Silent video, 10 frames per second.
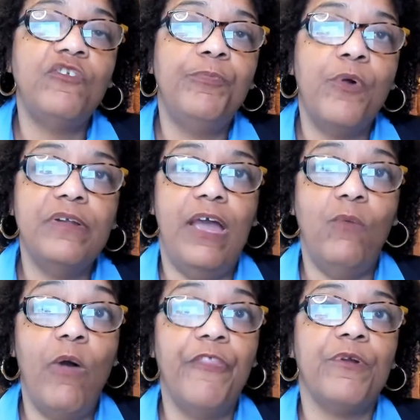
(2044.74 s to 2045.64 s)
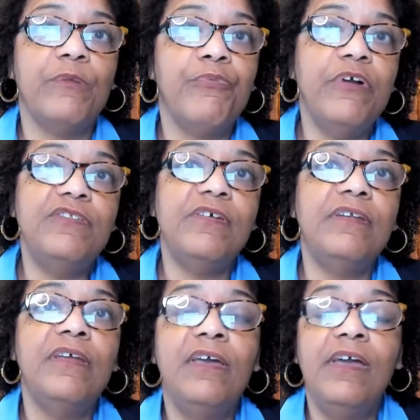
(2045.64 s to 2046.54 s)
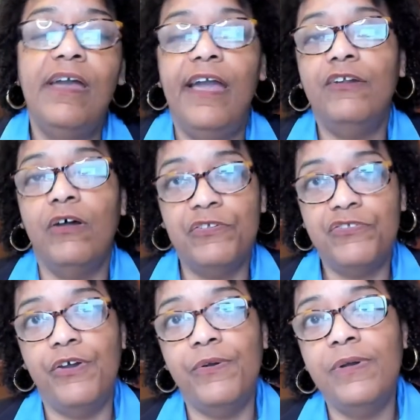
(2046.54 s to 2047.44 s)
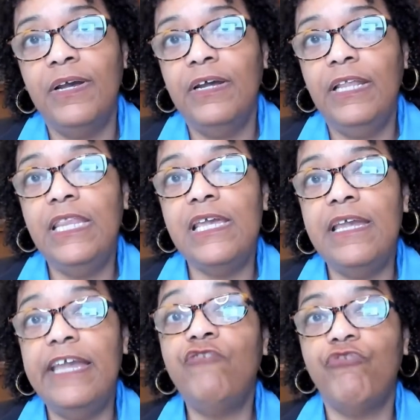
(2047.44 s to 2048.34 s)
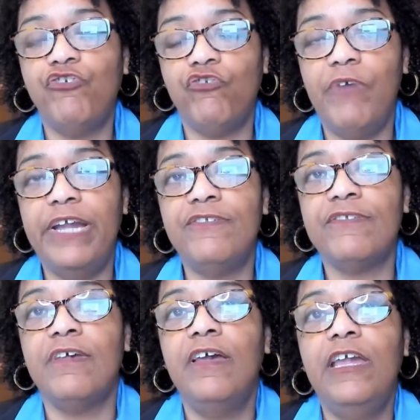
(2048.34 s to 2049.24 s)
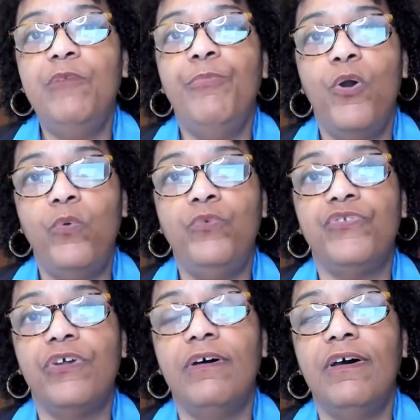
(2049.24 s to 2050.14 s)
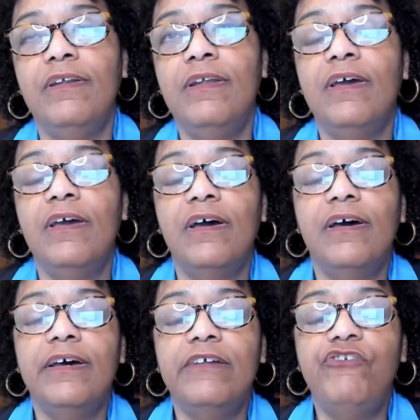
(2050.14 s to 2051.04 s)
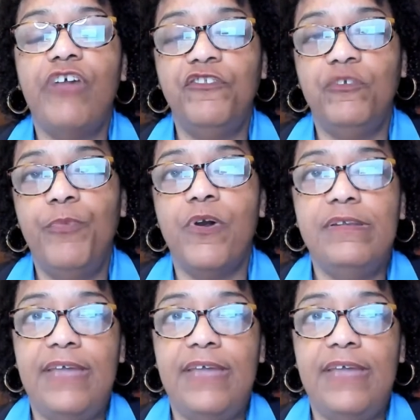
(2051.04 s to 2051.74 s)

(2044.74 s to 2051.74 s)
support debt while they're in prison, and also the interest rates imposed on uh, child support